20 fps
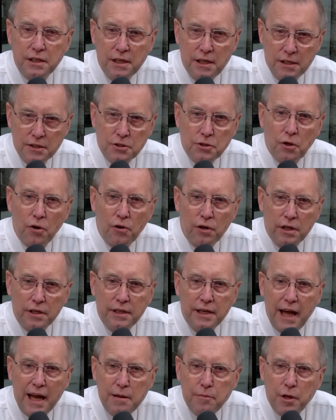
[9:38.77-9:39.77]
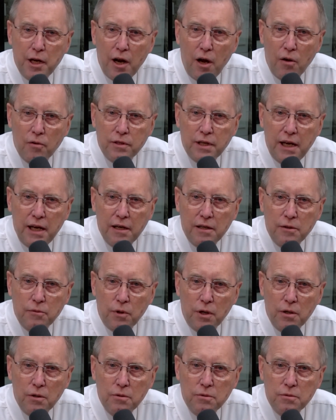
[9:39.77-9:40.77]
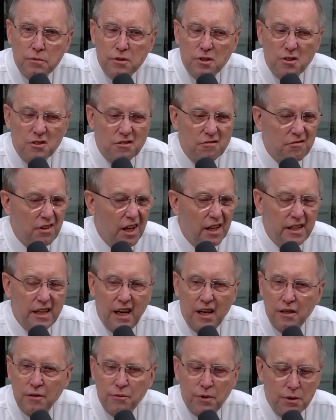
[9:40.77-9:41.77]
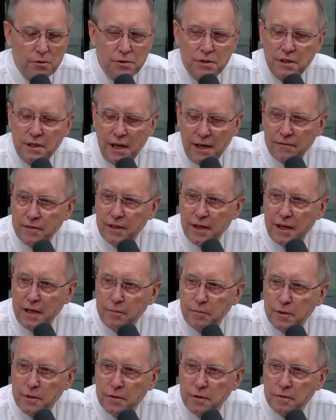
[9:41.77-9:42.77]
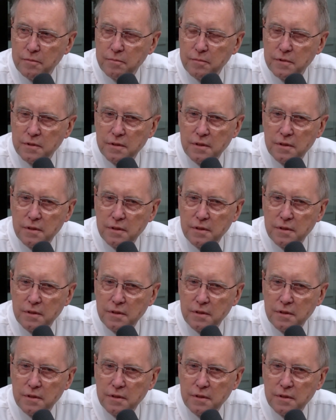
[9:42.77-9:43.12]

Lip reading: started naming all the county roads, because a lot of county roads didn't have a name to them.